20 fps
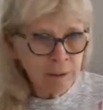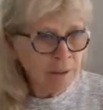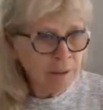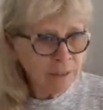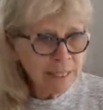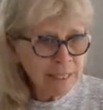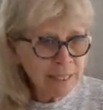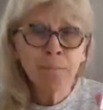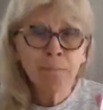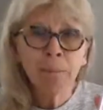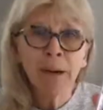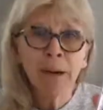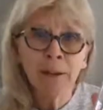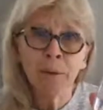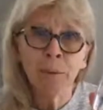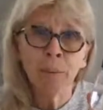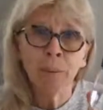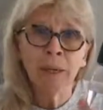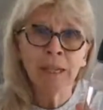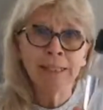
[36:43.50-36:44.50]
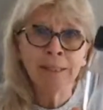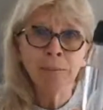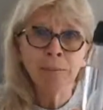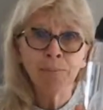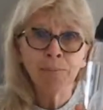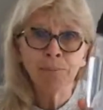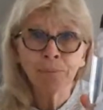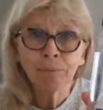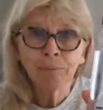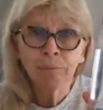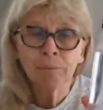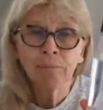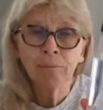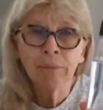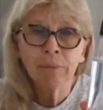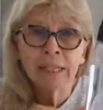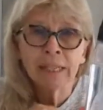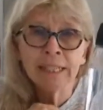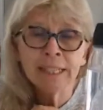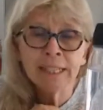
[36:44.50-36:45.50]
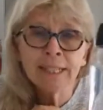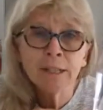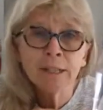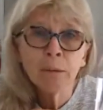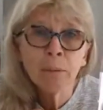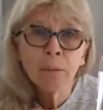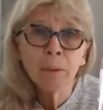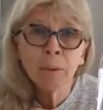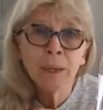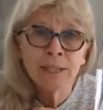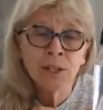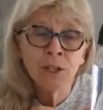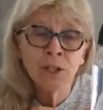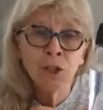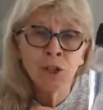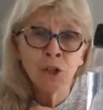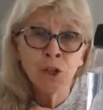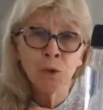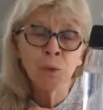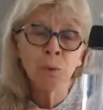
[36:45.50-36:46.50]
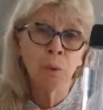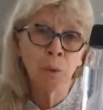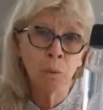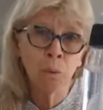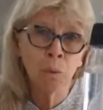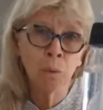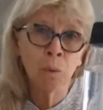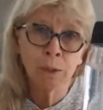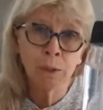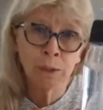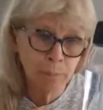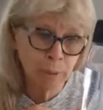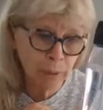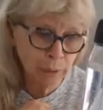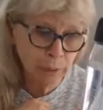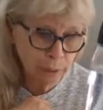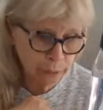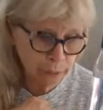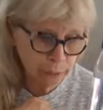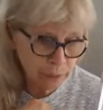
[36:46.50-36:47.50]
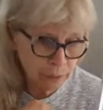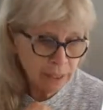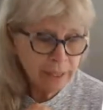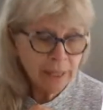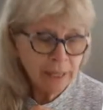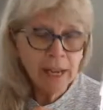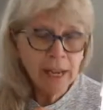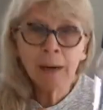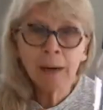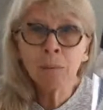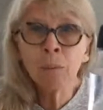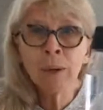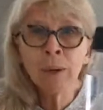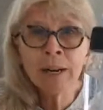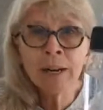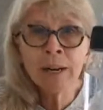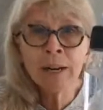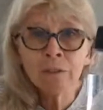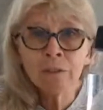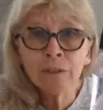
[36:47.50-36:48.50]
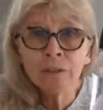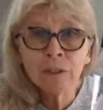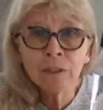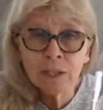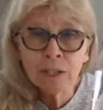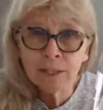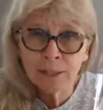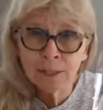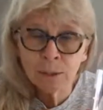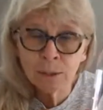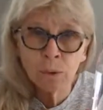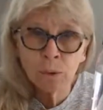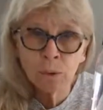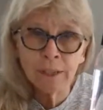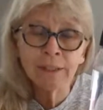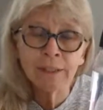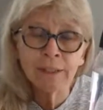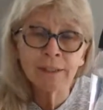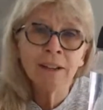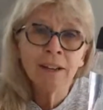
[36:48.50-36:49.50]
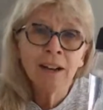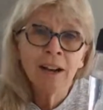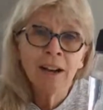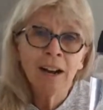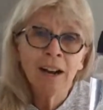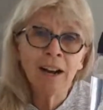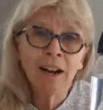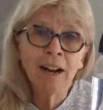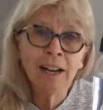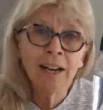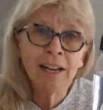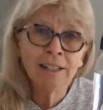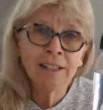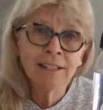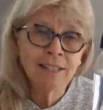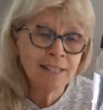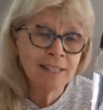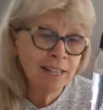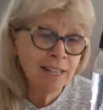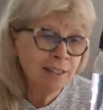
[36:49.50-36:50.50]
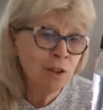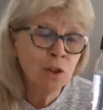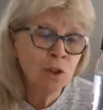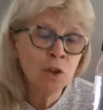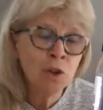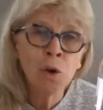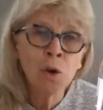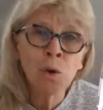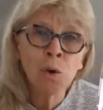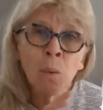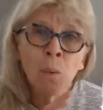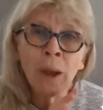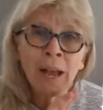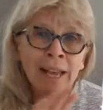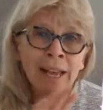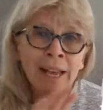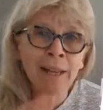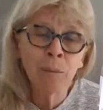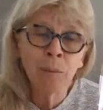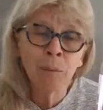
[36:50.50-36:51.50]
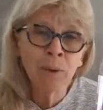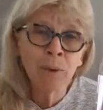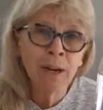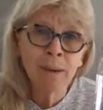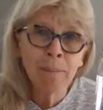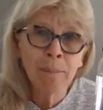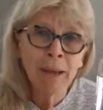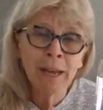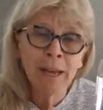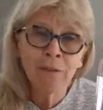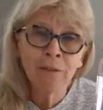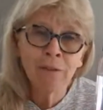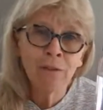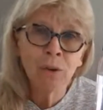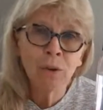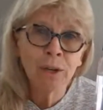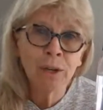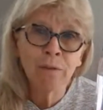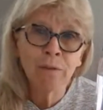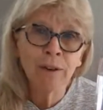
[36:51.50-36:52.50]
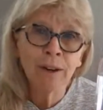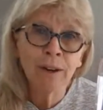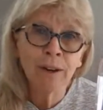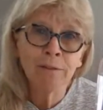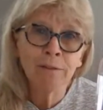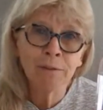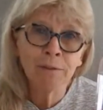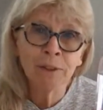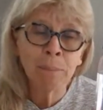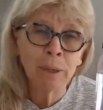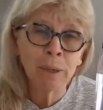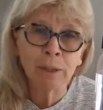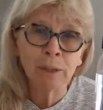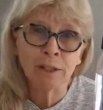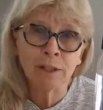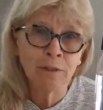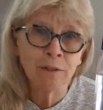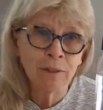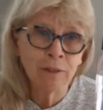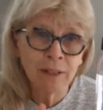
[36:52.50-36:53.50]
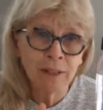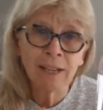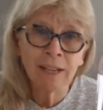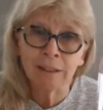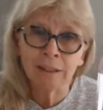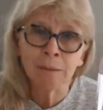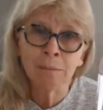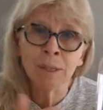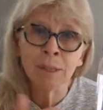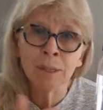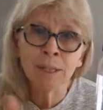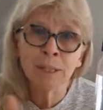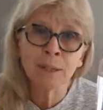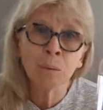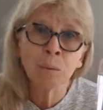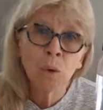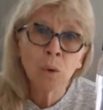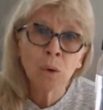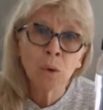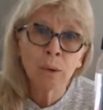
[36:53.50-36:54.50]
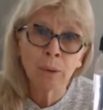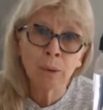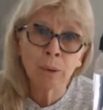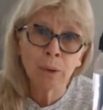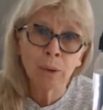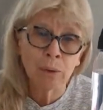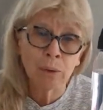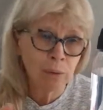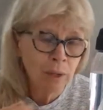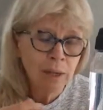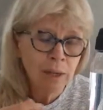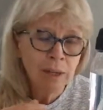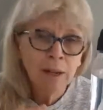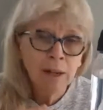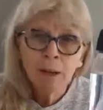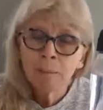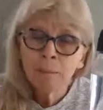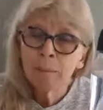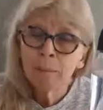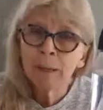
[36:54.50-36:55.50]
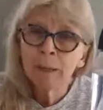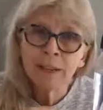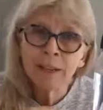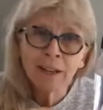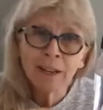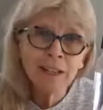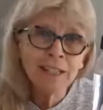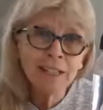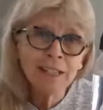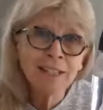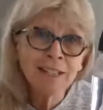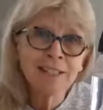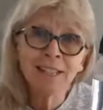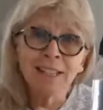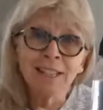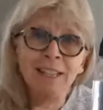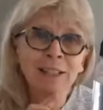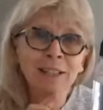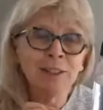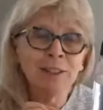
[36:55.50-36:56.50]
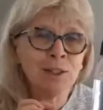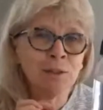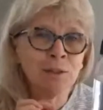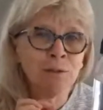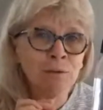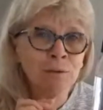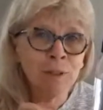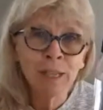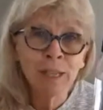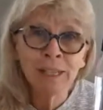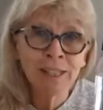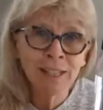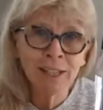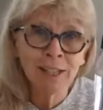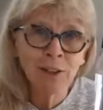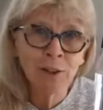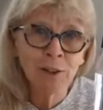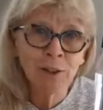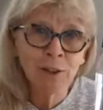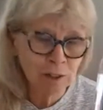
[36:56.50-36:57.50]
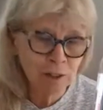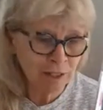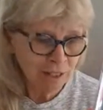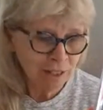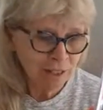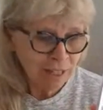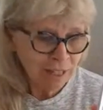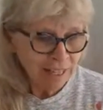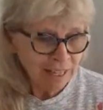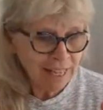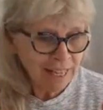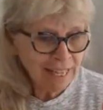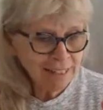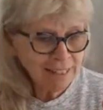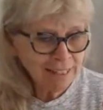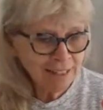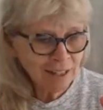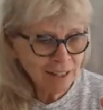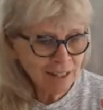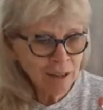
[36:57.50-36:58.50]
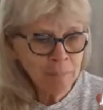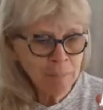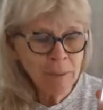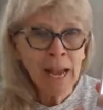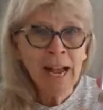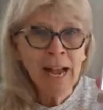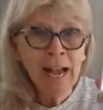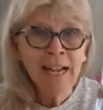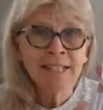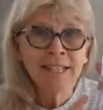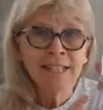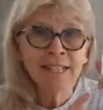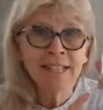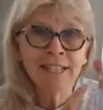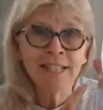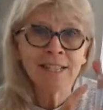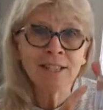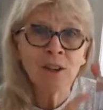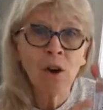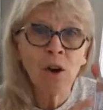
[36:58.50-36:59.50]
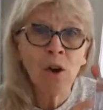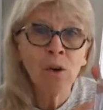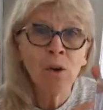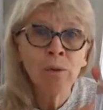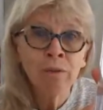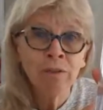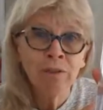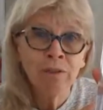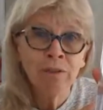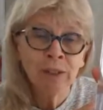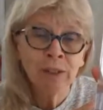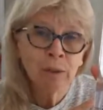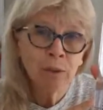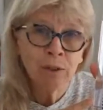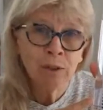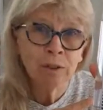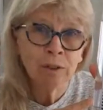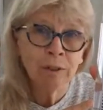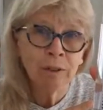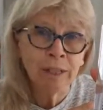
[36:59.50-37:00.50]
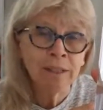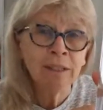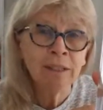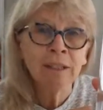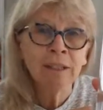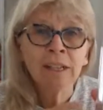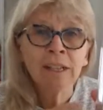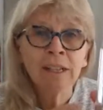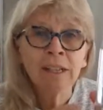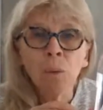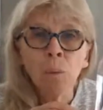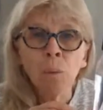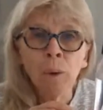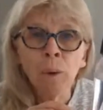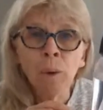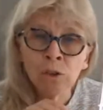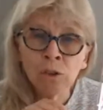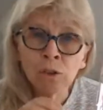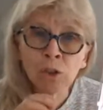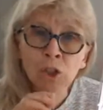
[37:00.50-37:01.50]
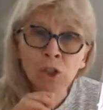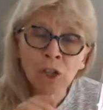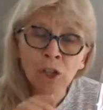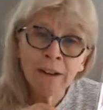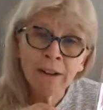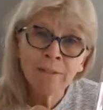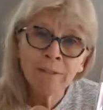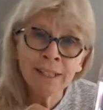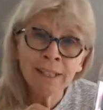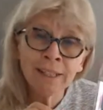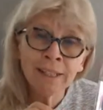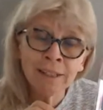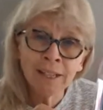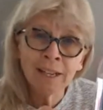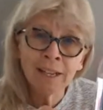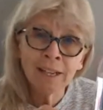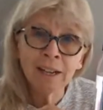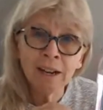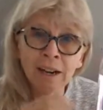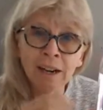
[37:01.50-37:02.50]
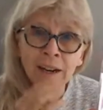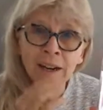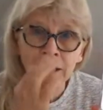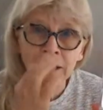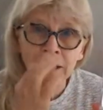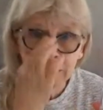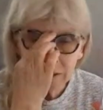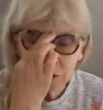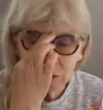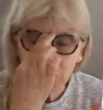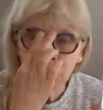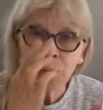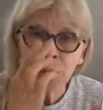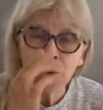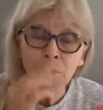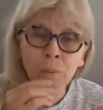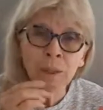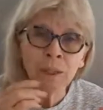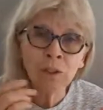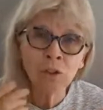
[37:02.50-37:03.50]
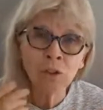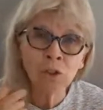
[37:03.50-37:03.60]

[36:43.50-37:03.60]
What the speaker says: This, by the way, is Tupperware's new water bottle. And when I first saw it, I said, no way would I pay $45 for that. I mean, it's a water bottle. But guys, it's really good. It has its own filter in. When you're traveling in the car, you know, when you're